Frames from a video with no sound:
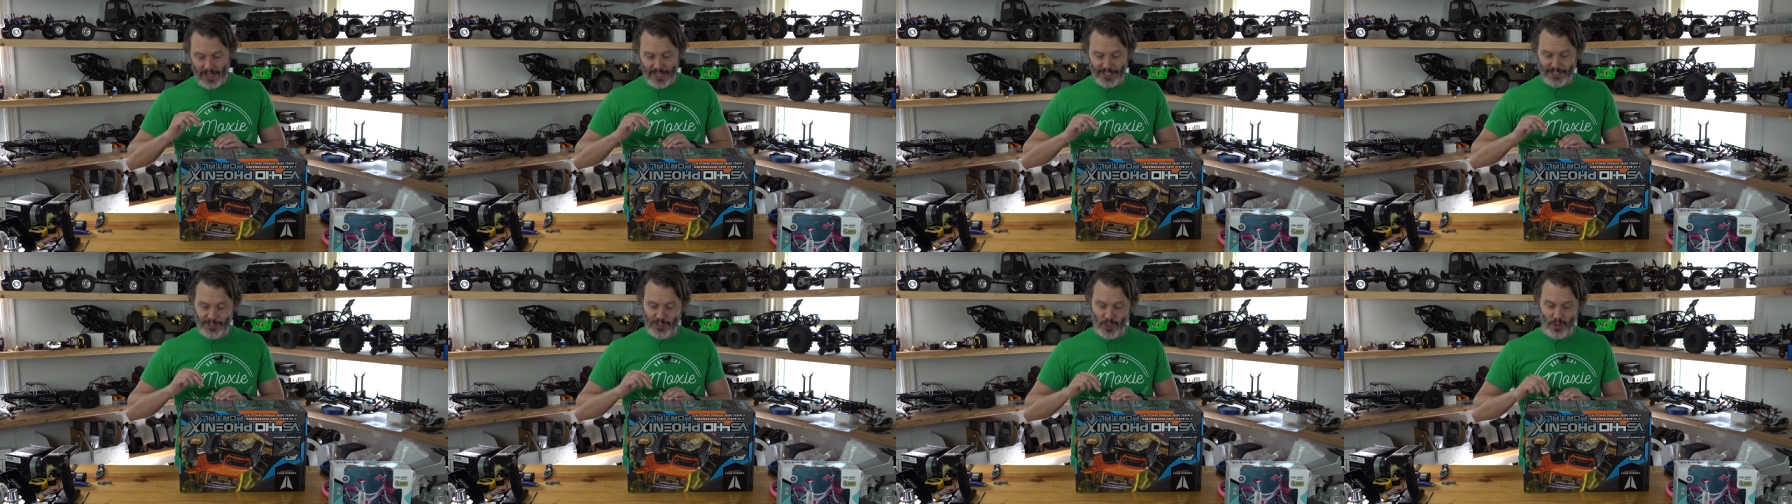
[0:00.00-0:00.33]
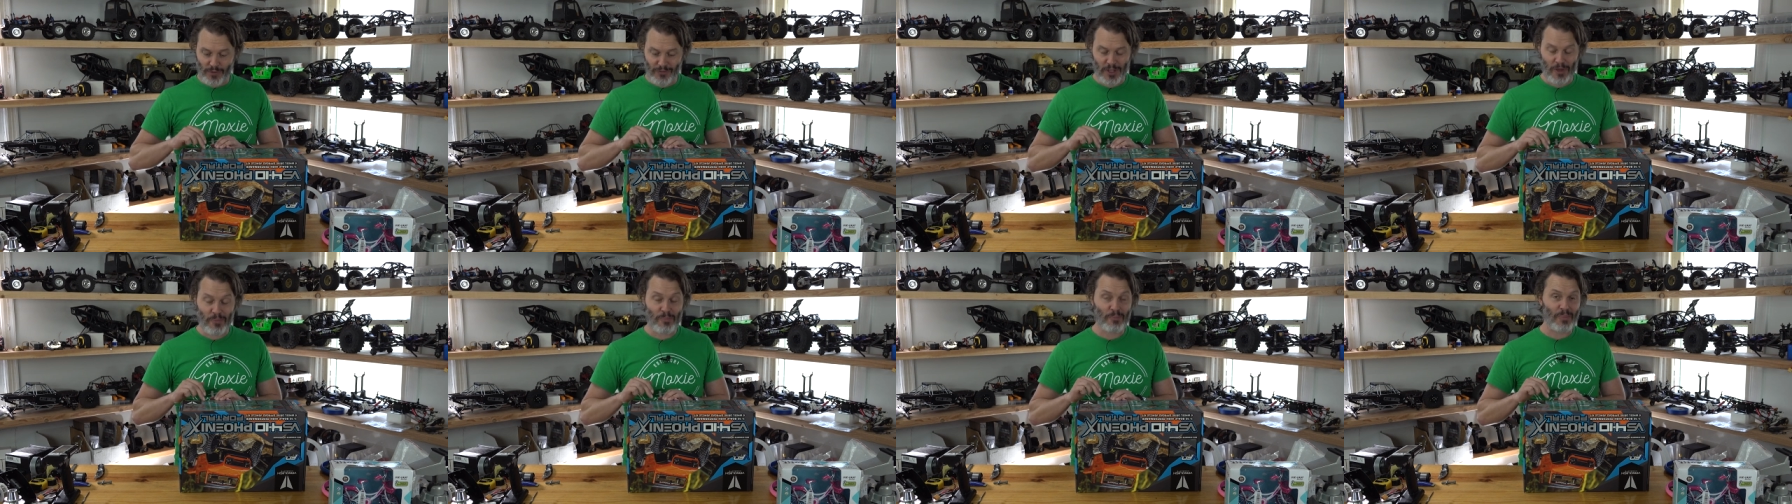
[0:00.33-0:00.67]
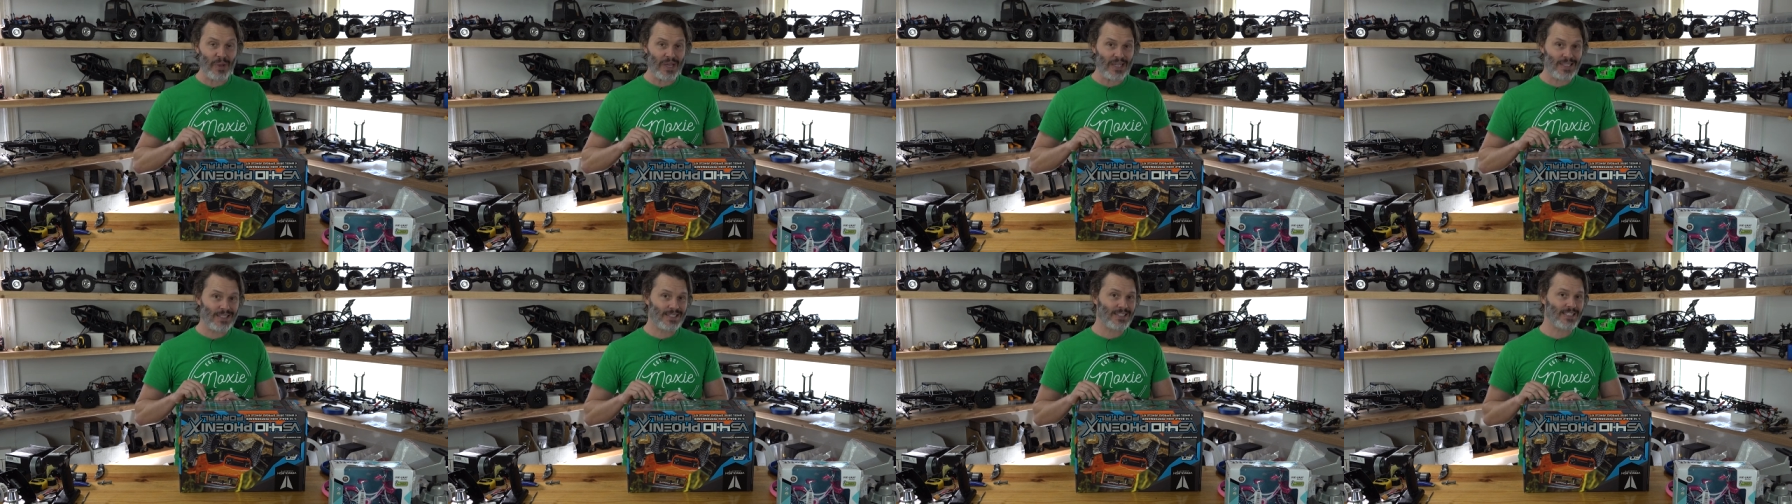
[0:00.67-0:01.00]
And so if you
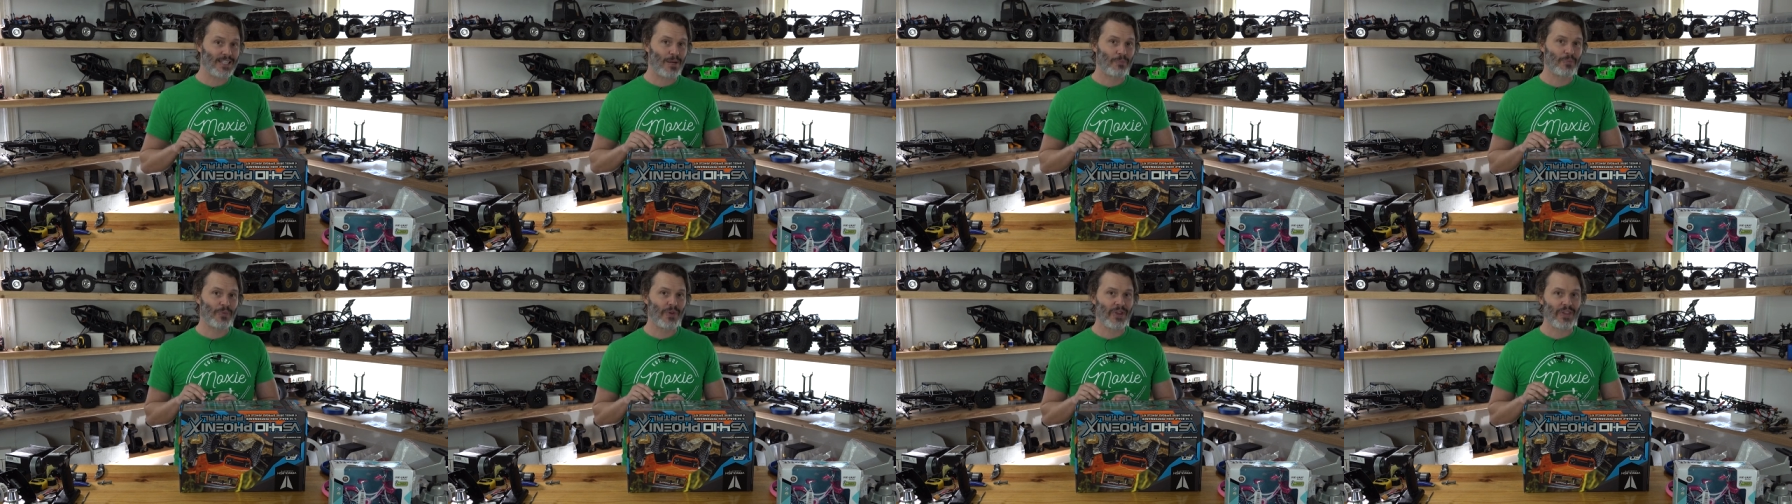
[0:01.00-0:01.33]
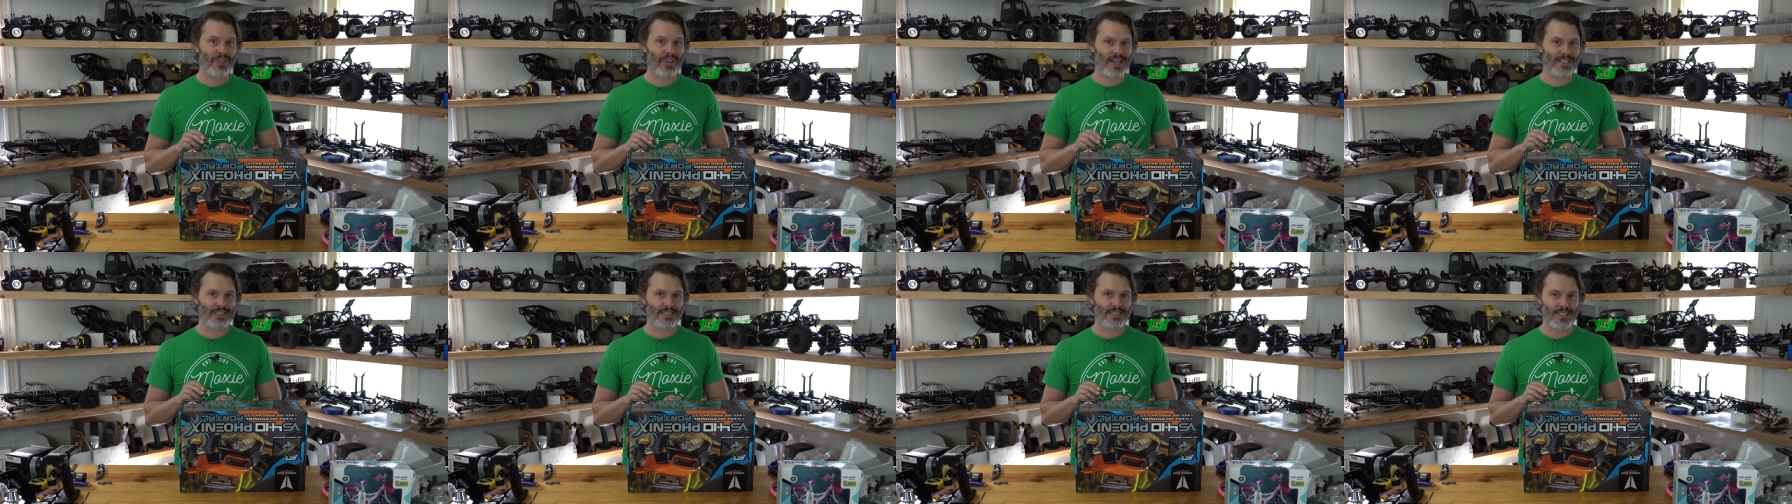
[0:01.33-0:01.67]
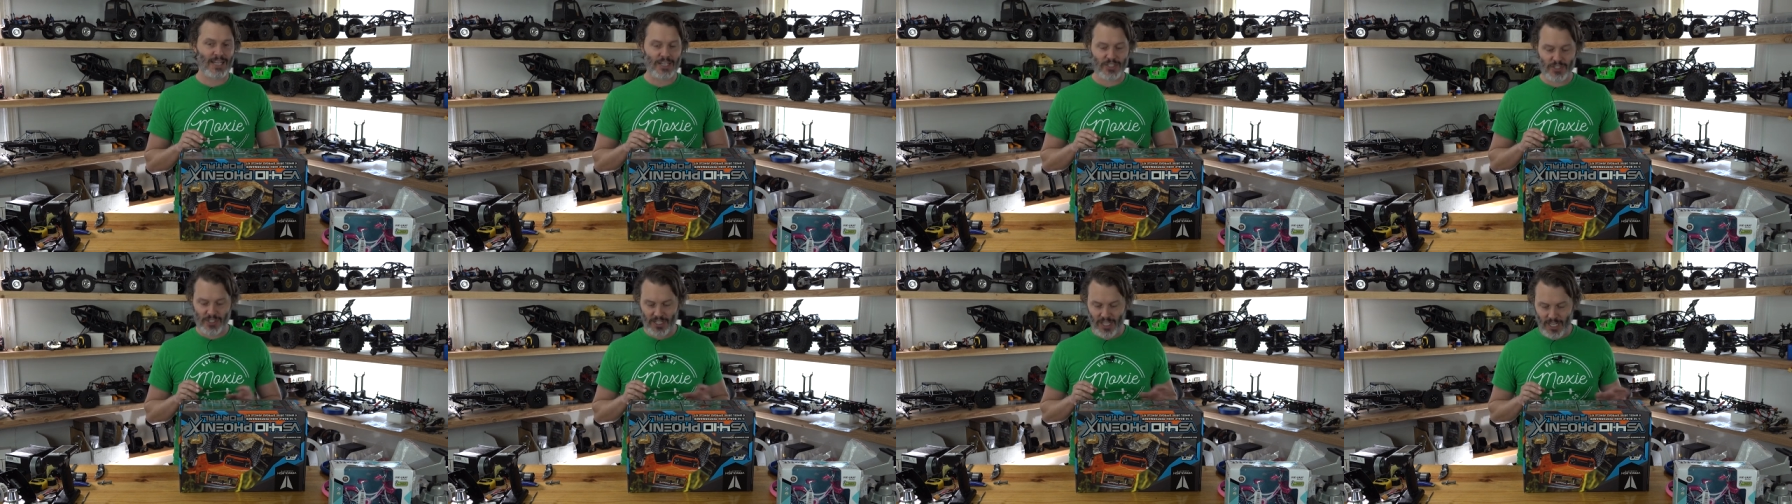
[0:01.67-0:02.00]
bend something, that's
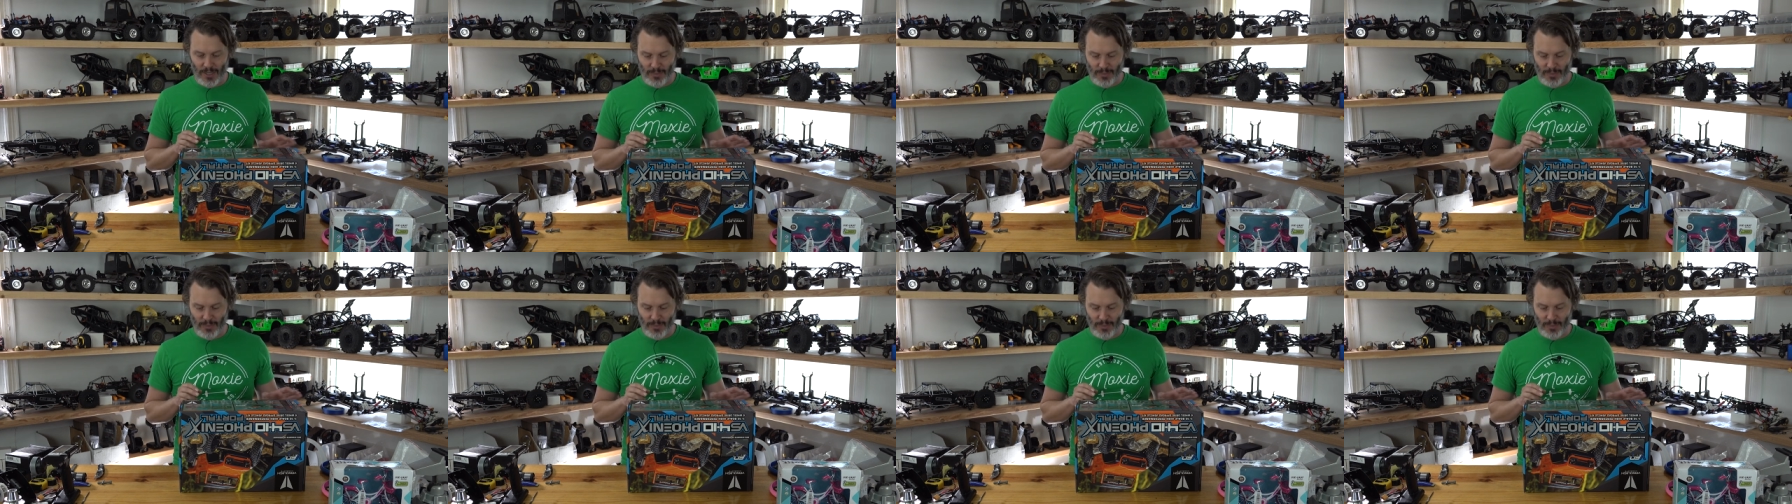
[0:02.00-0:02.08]
actually